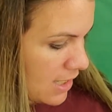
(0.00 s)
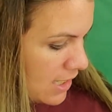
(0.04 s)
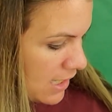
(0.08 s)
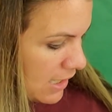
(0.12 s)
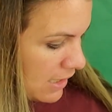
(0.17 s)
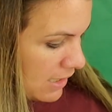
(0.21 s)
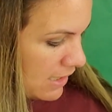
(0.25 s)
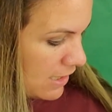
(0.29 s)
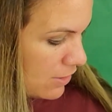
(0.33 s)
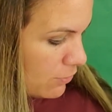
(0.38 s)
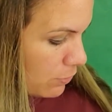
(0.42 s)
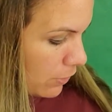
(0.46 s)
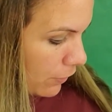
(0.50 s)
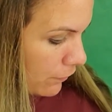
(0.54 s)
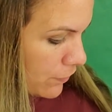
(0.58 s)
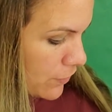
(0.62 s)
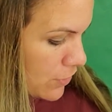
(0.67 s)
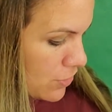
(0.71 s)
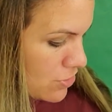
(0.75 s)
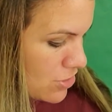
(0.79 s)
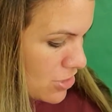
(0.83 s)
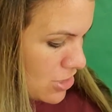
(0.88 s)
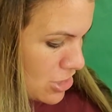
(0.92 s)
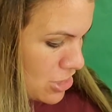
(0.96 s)
He'd
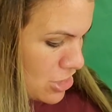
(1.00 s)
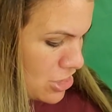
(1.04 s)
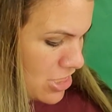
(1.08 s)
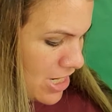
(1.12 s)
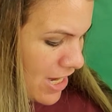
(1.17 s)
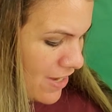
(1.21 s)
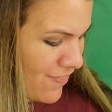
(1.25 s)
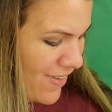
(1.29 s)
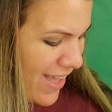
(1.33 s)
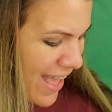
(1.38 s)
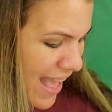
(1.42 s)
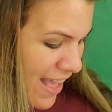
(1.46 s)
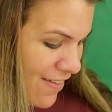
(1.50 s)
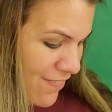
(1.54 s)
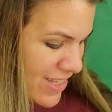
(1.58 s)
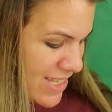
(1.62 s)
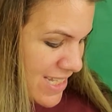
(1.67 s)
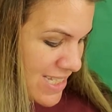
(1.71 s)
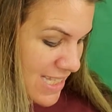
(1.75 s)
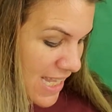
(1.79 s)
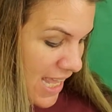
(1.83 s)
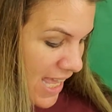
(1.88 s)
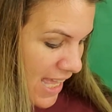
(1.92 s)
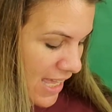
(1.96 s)
refused to shave half
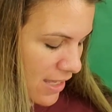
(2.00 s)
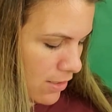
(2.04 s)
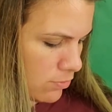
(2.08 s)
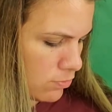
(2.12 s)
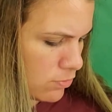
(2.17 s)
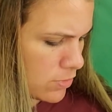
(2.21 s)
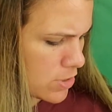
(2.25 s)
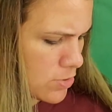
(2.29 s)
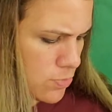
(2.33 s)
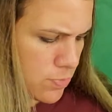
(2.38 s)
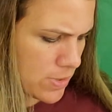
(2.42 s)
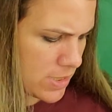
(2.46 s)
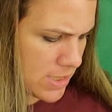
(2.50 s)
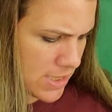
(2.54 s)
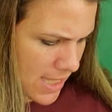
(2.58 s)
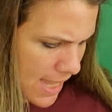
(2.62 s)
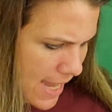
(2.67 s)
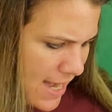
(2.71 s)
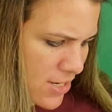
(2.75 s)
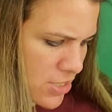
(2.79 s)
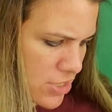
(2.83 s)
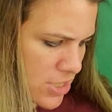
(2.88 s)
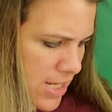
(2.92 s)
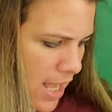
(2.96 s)
his head, which was the
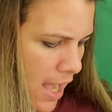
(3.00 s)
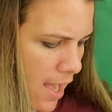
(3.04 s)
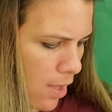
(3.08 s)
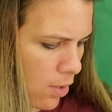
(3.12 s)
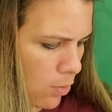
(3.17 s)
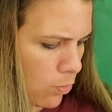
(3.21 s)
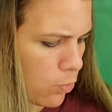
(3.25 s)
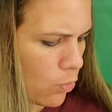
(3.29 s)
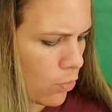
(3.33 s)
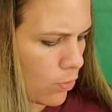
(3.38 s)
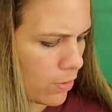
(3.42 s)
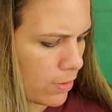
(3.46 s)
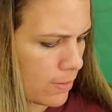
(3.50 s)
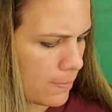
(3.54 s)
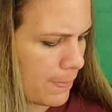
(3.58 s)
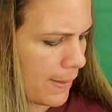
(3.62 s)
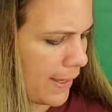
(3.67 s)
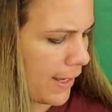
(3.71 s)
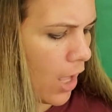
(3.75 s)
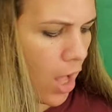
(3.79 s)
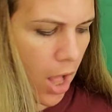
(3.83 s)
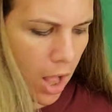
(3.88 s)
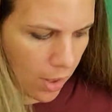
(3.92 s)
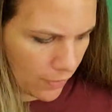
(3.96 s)
hairstyle worn
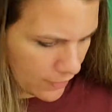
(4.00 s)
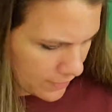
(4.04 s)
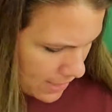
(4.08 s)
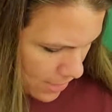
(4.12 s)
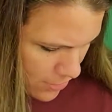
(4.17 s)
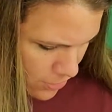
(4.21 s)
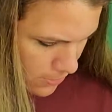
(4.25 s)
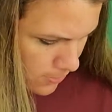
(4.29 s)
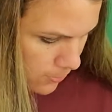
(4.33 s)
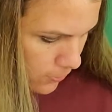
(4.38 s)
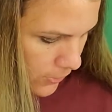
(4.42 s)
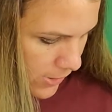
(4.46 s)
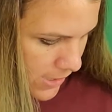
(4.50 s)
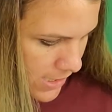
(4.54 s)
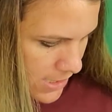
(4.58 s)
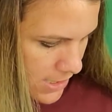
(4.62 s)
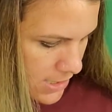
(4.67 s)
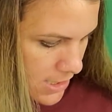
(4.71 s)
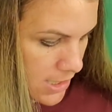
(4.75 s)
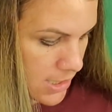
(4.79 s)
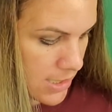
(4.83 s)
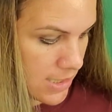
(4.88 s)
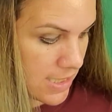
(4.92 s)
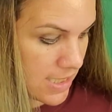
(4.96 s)
by all the other boys,
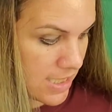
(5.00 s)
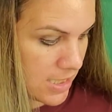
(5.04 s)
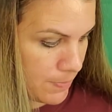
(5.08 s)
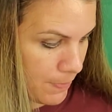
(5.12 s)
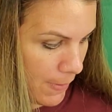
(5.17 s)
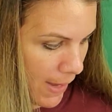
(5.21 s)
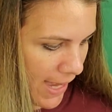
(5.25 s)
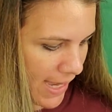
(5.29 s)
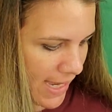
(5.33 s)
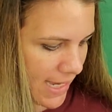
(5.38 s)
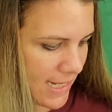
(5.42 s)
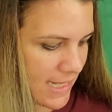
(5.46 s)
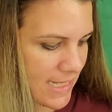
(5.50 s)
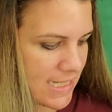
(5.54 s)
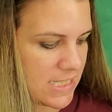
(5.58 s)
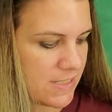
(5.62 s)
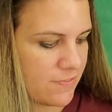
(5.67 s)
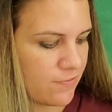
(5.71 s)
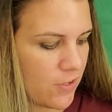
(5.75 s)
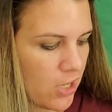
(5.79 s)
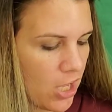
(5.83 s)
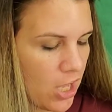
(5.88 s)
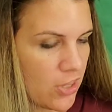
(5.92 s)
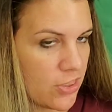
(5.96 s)
despite his
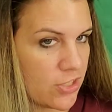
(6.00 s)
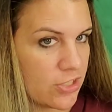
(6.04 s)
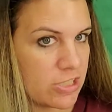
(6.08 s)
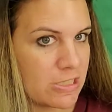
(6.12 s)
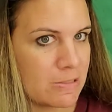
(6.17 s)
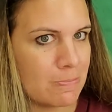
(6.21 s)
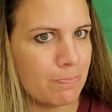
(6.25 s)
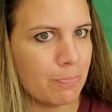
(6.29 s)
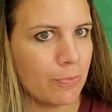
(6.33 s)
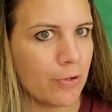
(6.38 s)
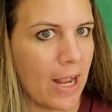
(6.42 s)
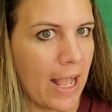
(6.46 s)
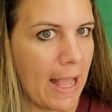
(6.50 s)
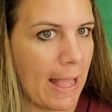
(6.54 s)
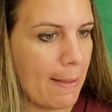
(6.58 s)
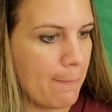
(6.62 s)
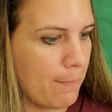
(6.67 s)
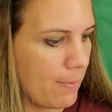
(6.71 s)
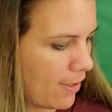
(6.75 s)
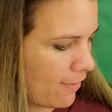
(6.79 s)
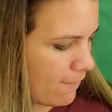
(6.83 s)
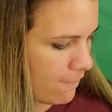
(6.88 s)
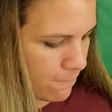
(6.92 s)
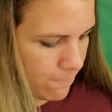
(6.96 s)
father's
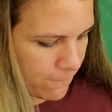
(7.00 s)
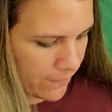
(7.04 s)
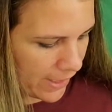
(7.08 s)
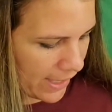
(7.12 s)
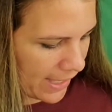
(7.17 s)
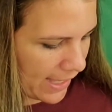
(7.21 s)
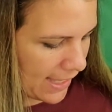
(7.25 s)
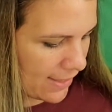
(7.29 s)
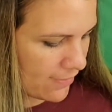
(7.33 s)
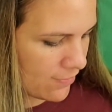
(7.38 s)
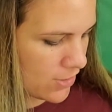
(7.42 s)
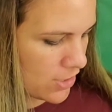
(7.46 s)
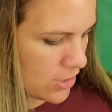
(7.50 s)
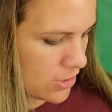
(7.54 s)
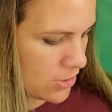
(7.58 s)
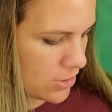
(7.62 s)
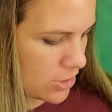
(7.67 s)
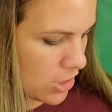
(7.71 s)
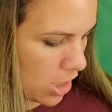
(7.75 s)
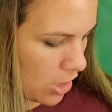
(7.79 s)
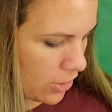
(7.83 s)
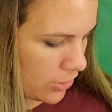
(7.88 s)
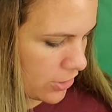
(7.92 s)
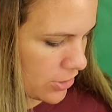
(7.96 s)
bribe of
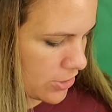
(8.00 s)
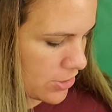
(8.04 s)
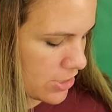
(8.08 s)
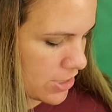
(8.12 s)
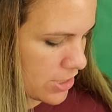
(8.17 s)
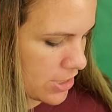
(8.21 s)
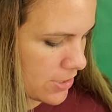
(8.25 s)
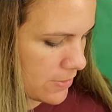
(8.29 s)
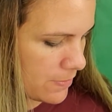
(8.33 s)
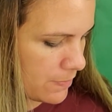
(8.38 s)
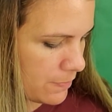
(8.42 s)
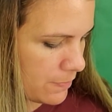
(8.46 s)
$5.